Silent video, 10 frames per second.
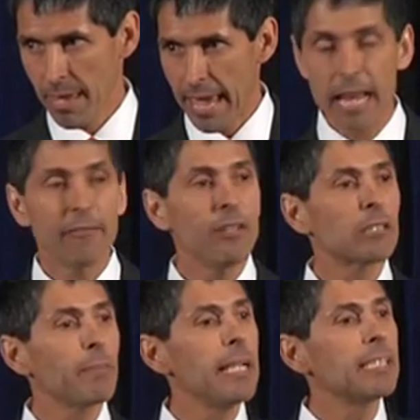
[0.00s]
and if he
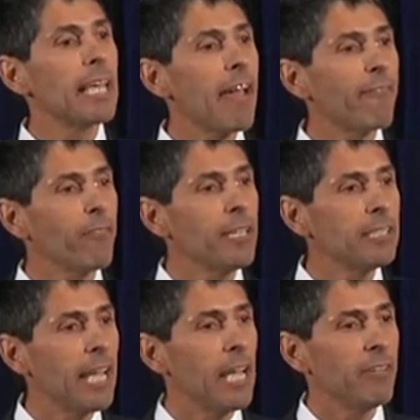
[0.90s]
spends every
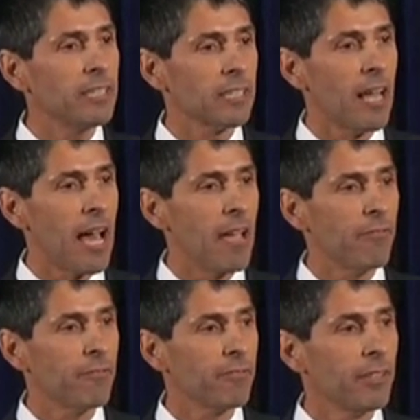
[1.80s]
day of his life
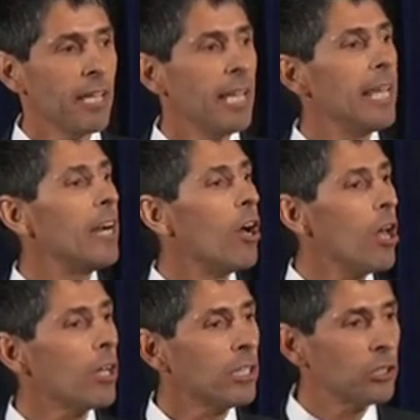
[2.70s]
in an
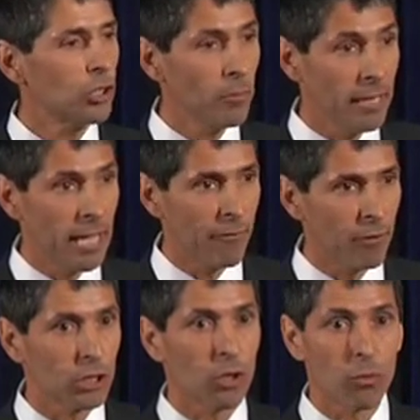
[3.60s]
all-consuming
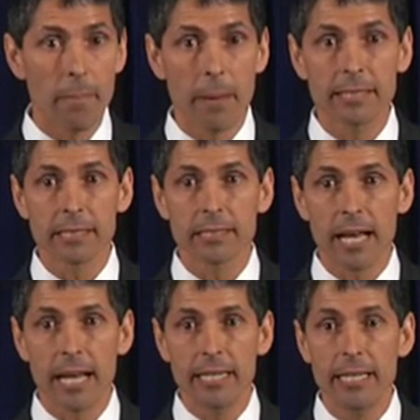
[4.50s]
effort to repay
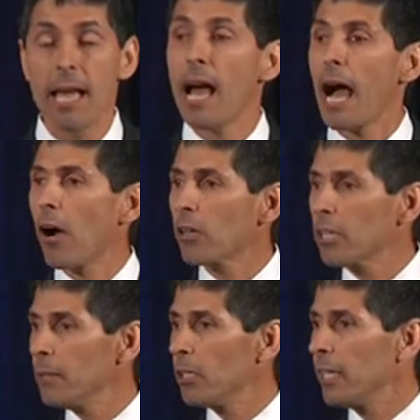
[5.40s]
society, our
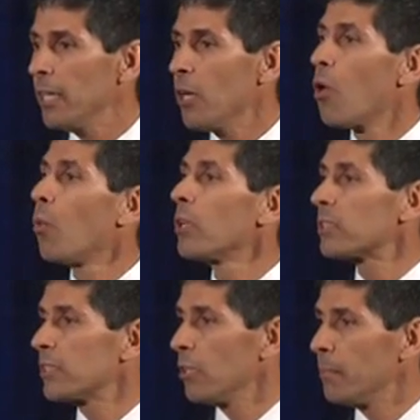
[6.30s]
community will
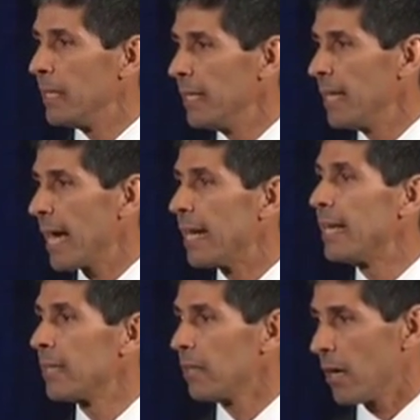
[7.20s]
still be at a
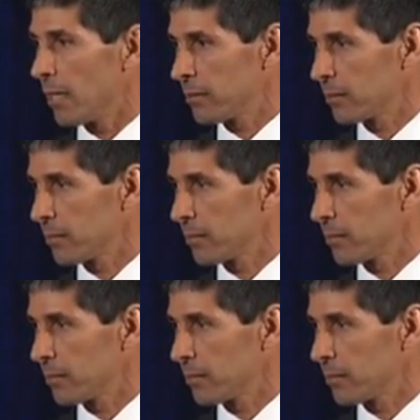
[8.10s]
net loss.